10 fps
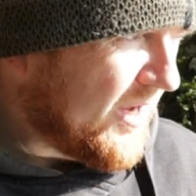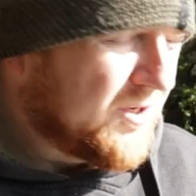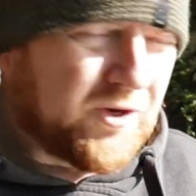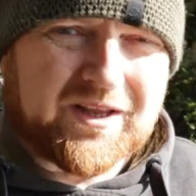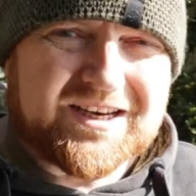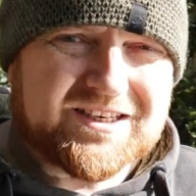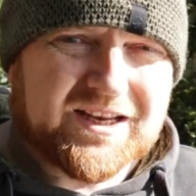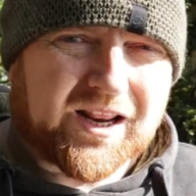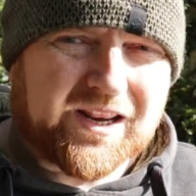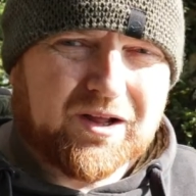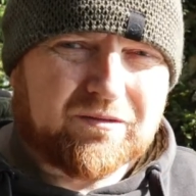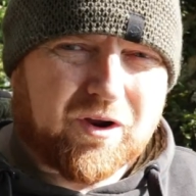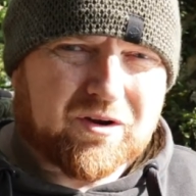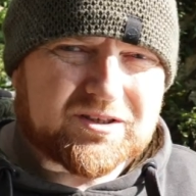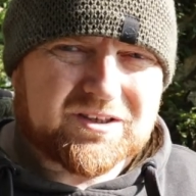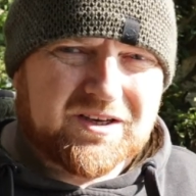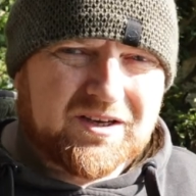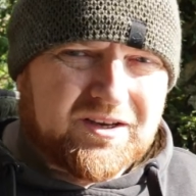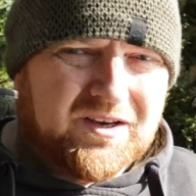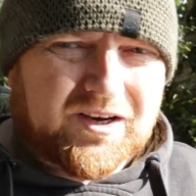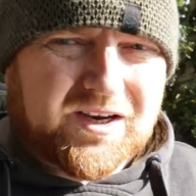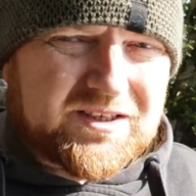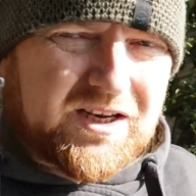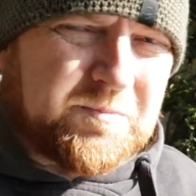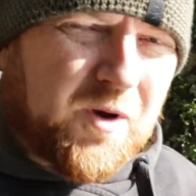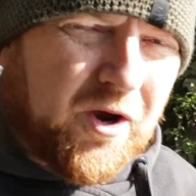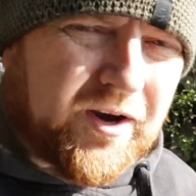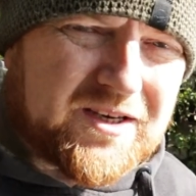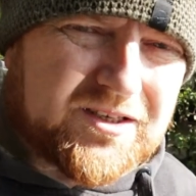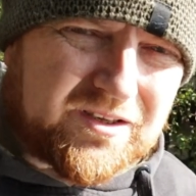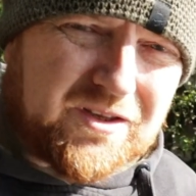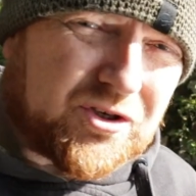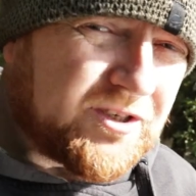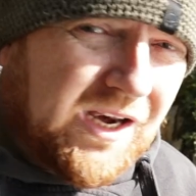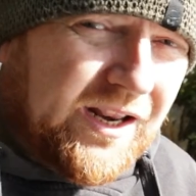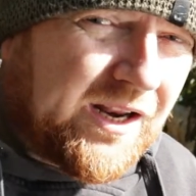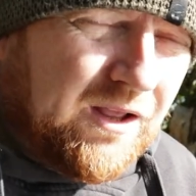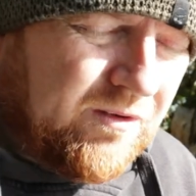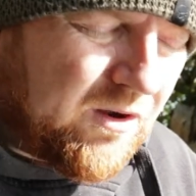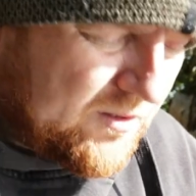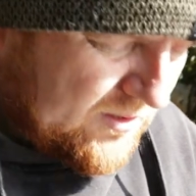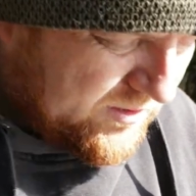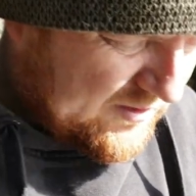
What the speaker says: and do these silly little vlogs, because let's be honest, they're just silly little vlogs.